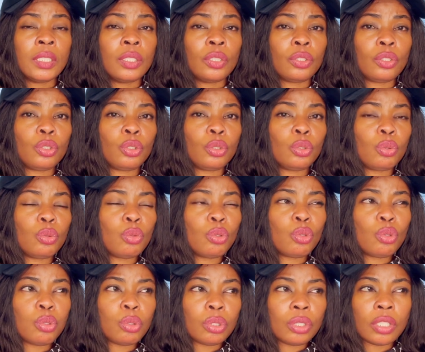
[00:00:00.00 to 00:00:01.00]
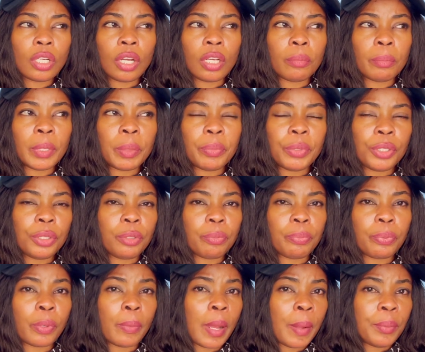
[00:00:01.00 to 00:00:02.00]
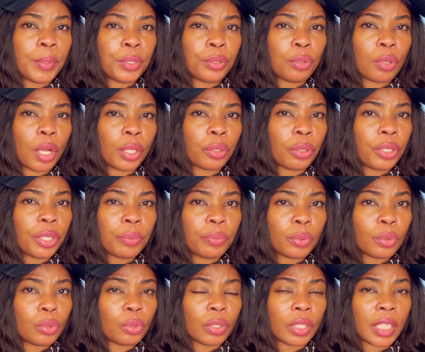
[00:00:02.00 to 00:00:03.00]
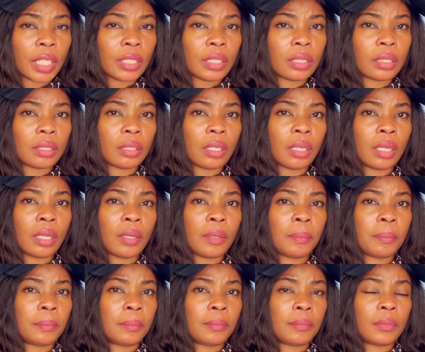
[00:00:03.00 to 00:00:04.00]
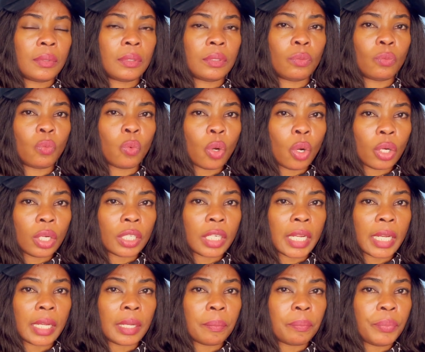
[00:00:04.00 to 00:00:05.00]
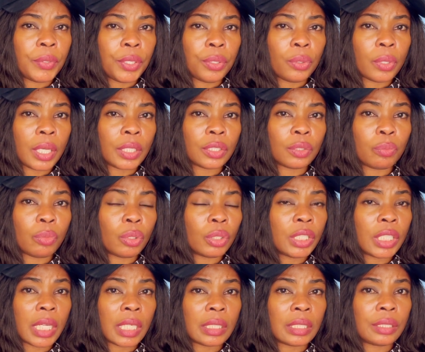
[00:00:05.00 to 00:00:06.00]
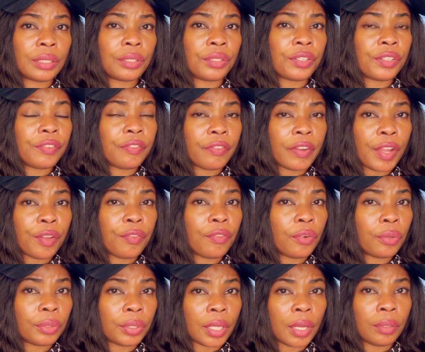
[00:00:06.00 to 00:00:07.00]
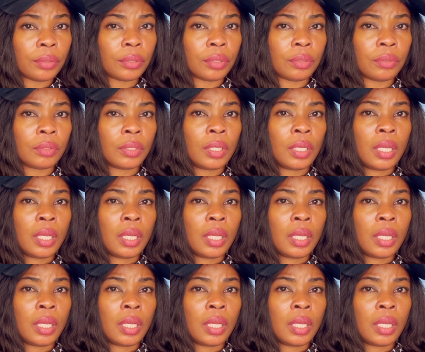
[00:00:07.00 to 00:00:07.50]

you could not, maybe probably you are not able to get um work that can pay you as much as three, five, four thousand.